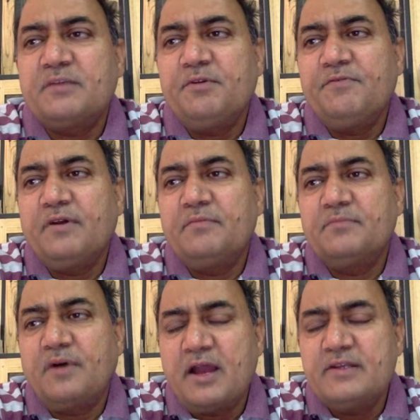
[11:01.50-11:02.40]
from
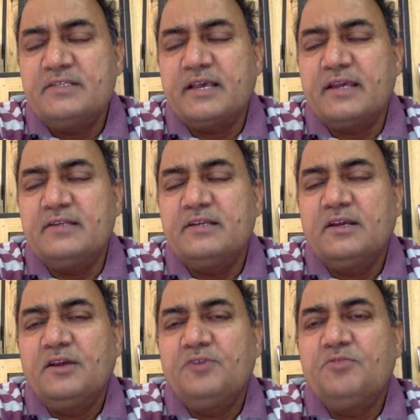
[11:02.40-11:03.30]
IT side,
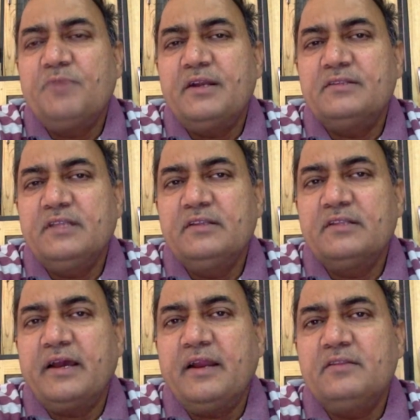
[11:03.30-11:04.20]
you might think
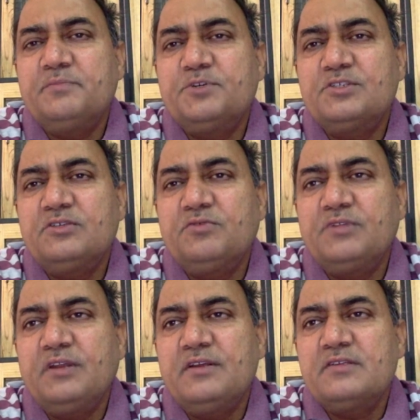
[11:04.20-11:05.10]
that the person, whether
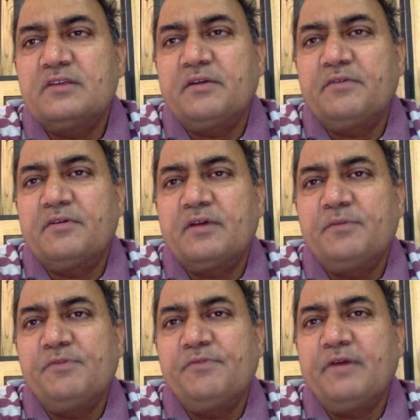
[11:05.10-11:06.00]
he is
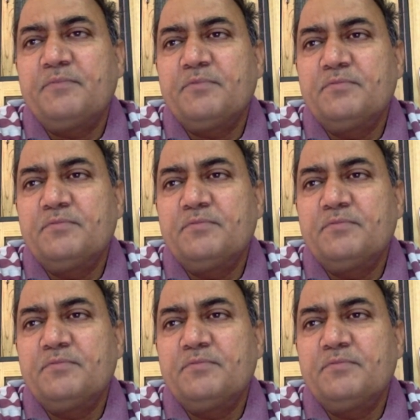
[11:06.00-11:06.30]
coming from